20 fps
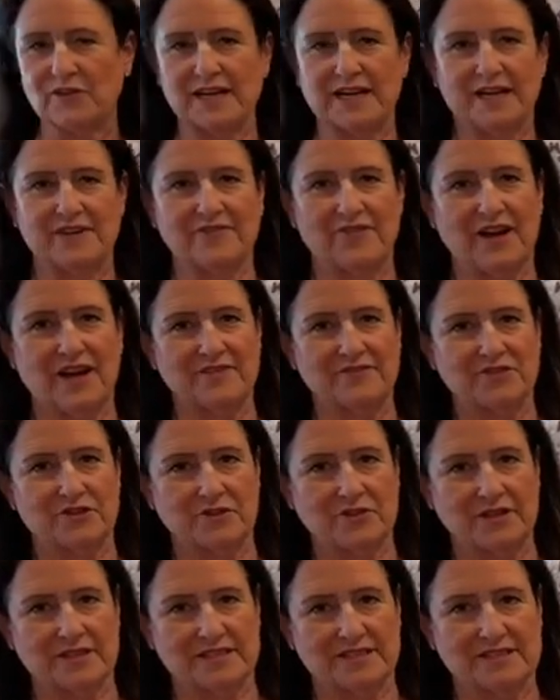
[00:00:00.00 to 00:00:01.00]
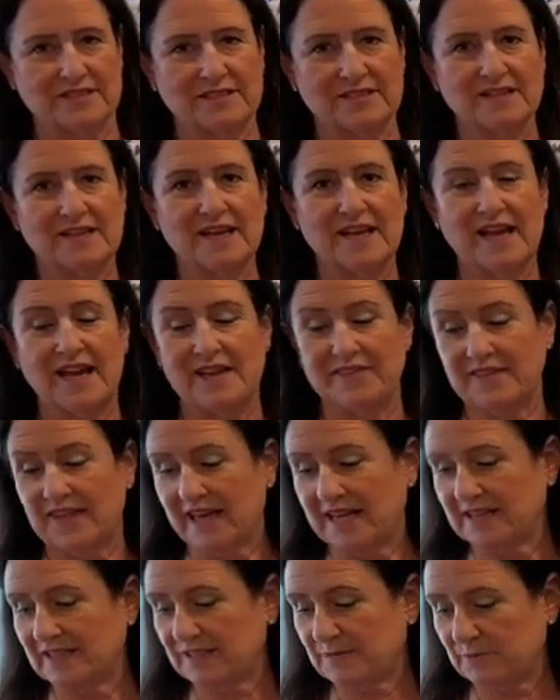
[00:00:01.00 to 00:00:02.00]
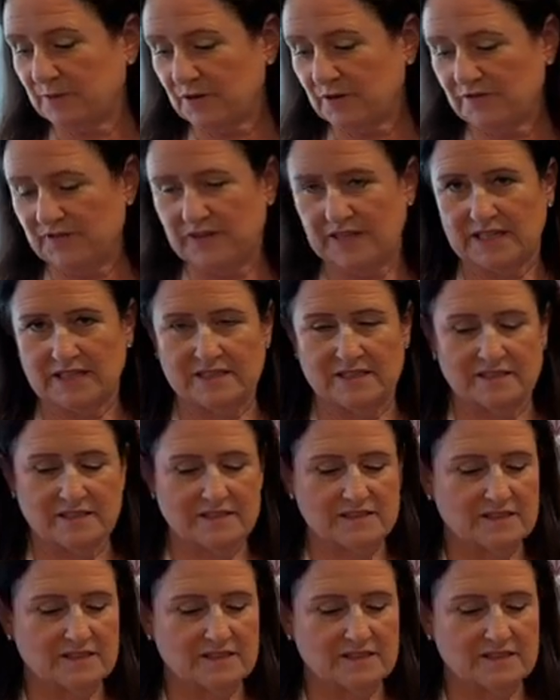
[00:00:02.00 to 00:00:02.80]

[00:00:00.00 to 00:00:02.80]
eighty-five degrees, and that is perfect.